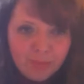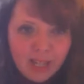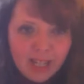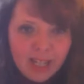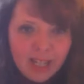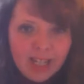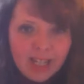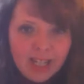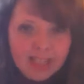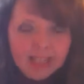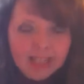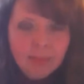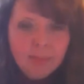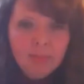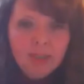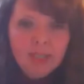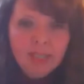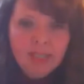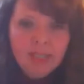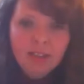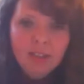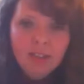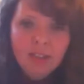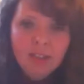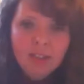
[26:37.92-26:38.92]
It's
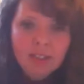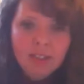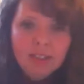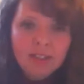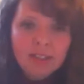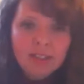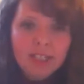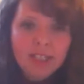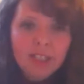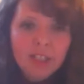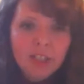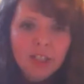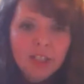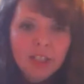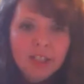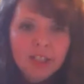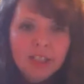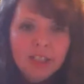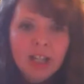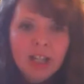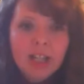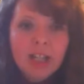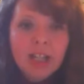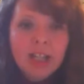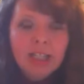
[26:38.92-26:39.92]
something lots of teachers
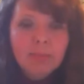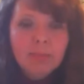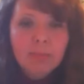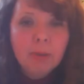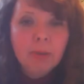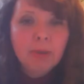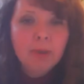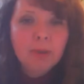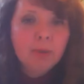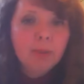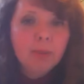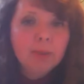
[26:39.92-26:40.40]
spoke